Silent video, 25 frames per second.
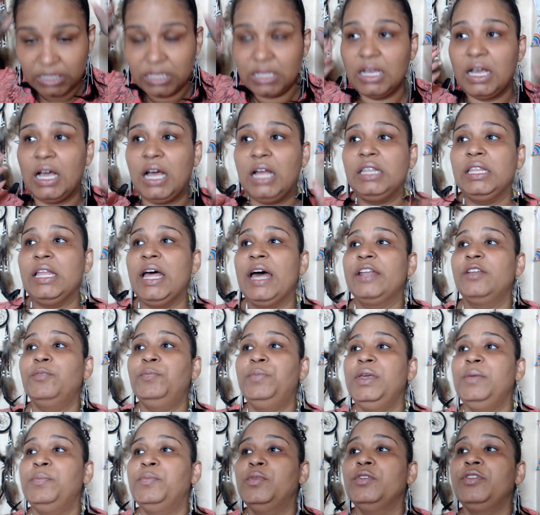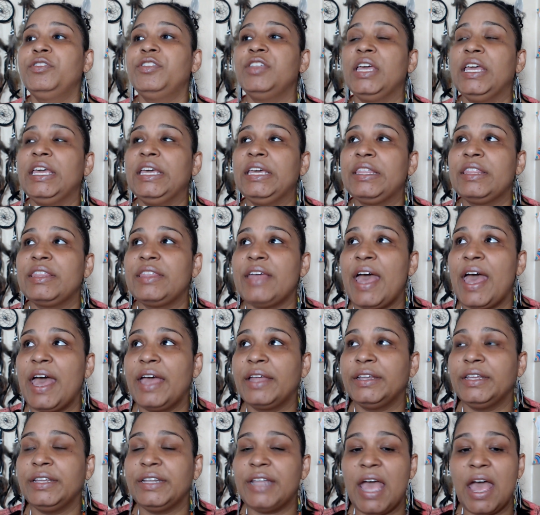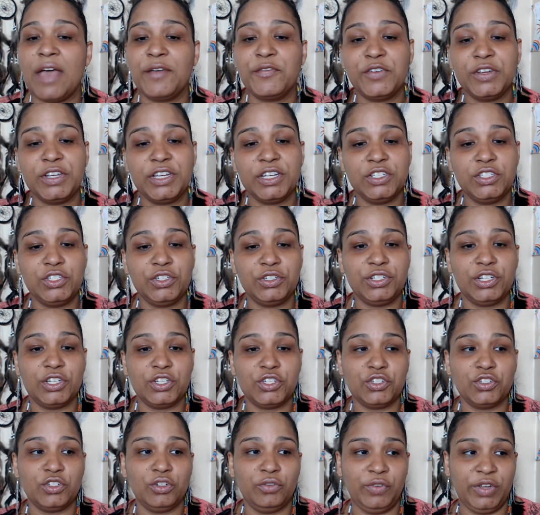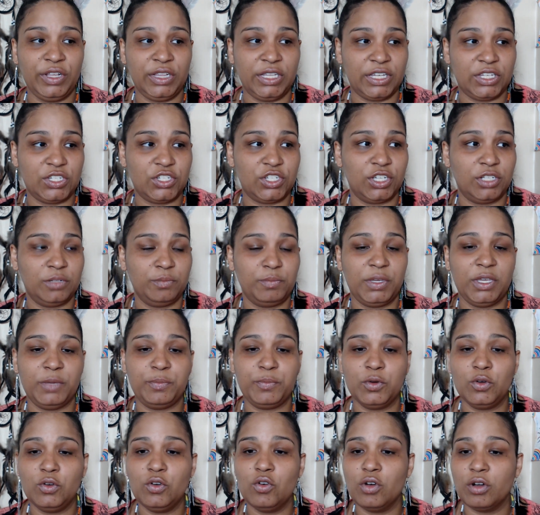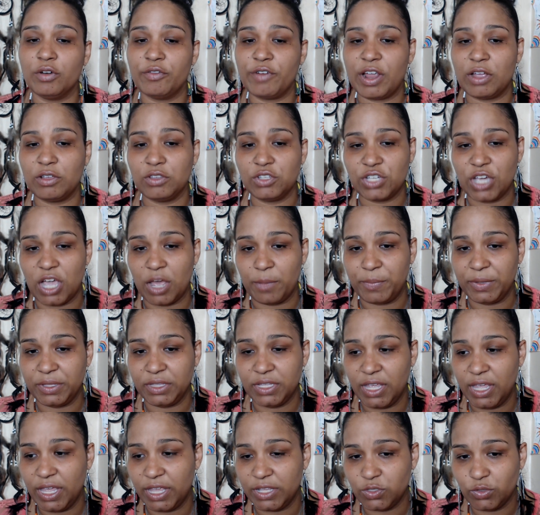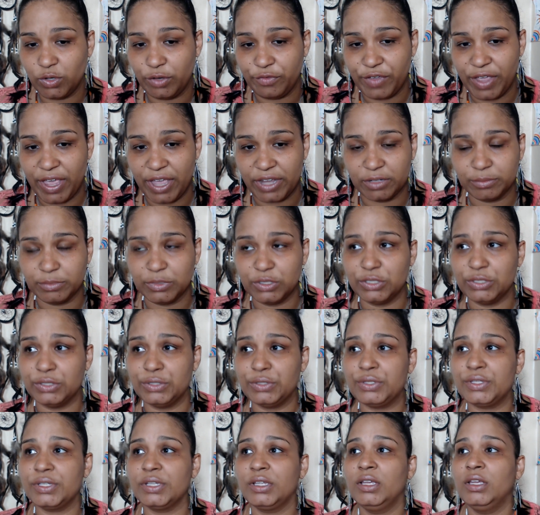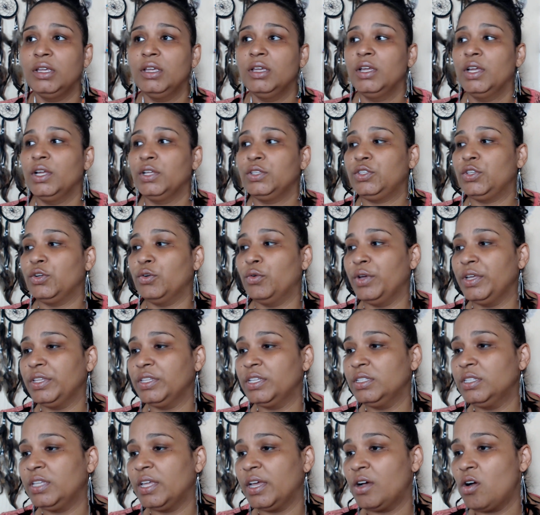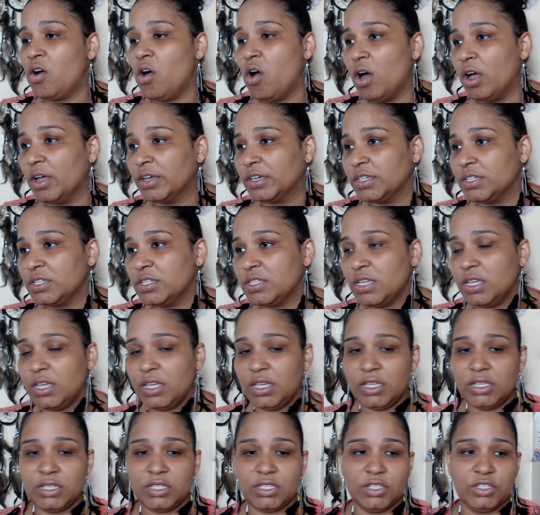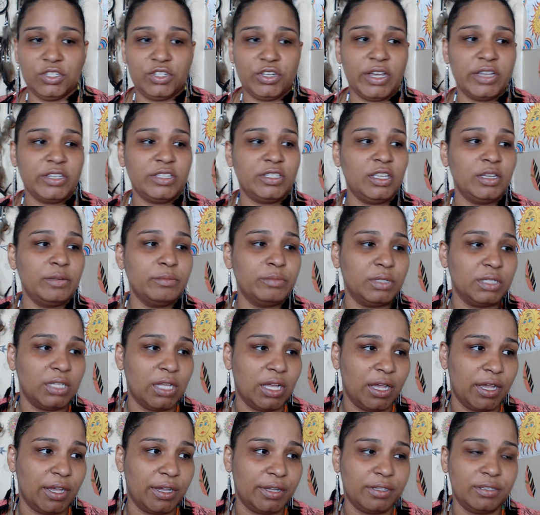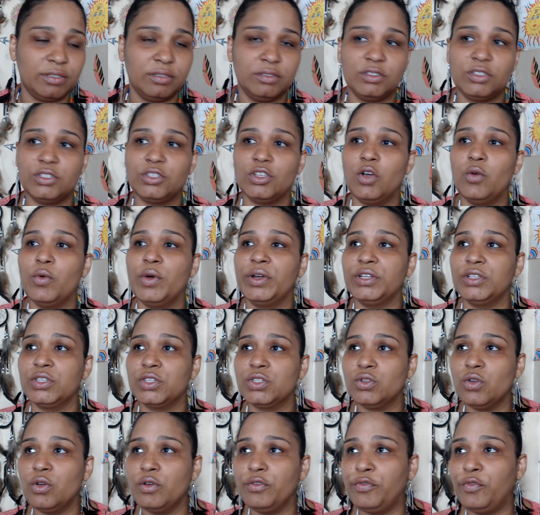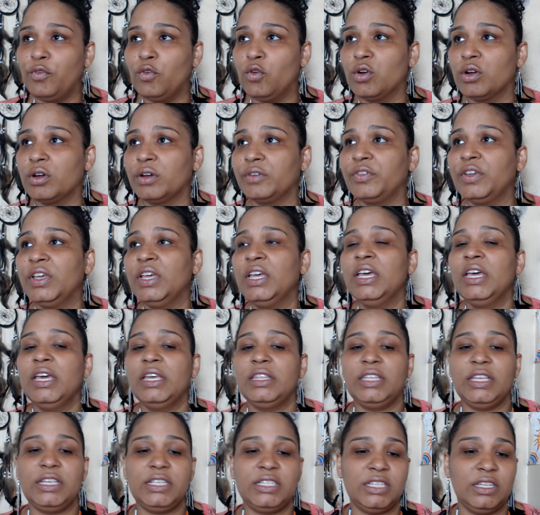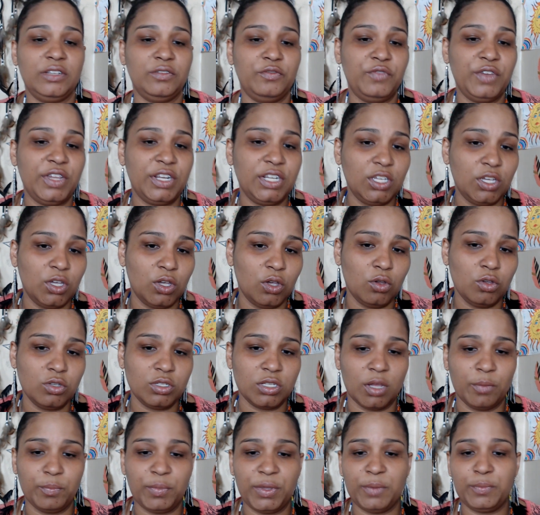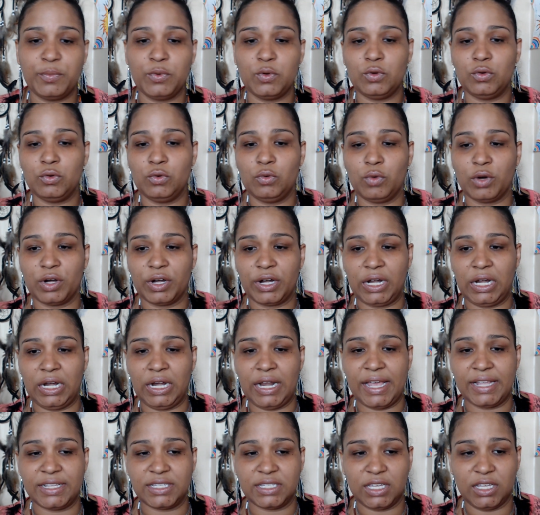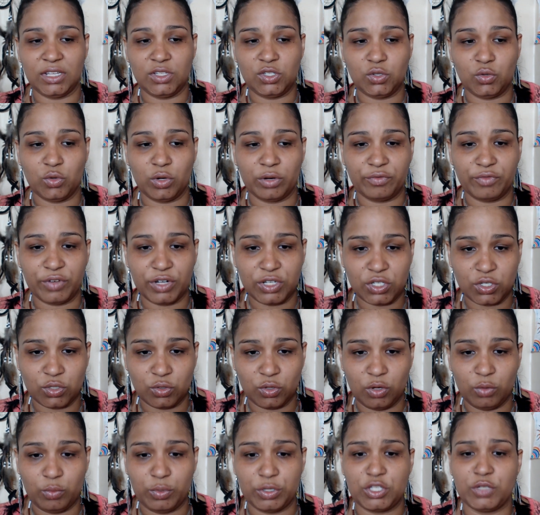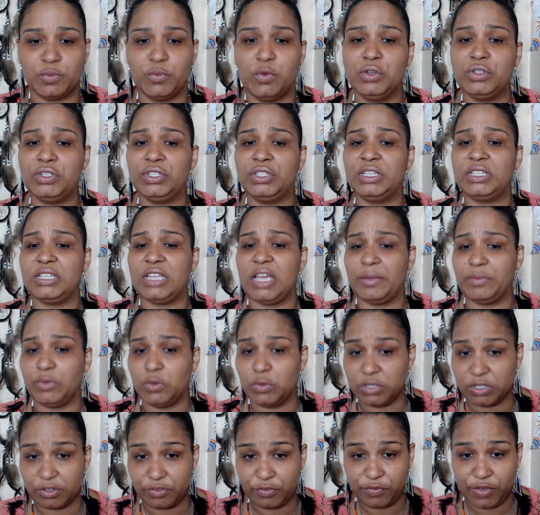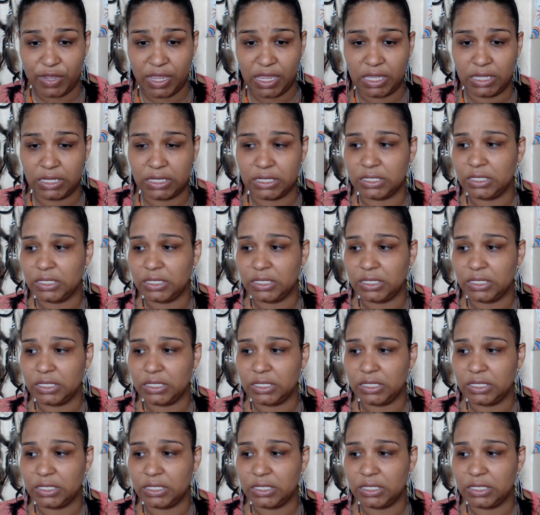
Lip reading: A lot of people think that in African traditional religion, people go around chopping the heads off animals, throwing the dead carcasses, ingesting blood, so on and so forth. They've seen videos on people who were let into a ritual, which most of the time those are fake,